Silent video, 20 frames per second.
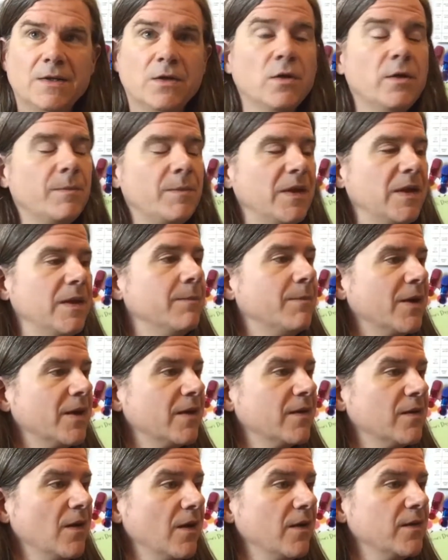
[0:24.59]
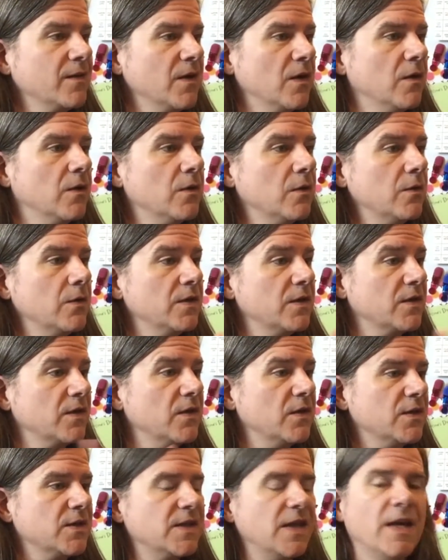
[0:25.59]
Could be, but it's also
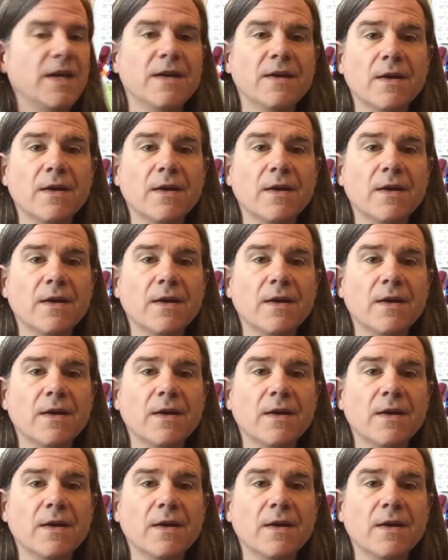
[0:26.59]
Thursday,